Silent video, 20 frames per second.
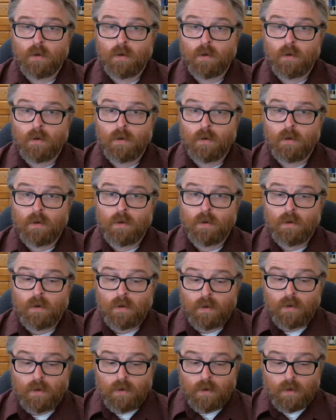
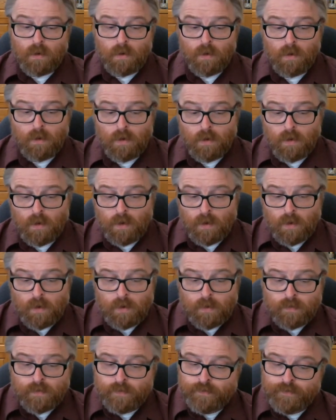
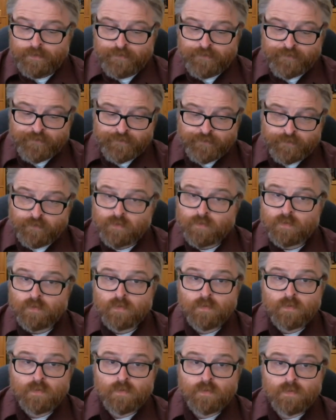
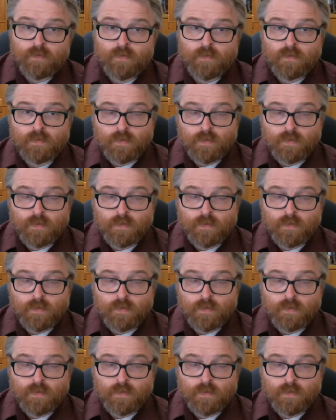(no one is talking)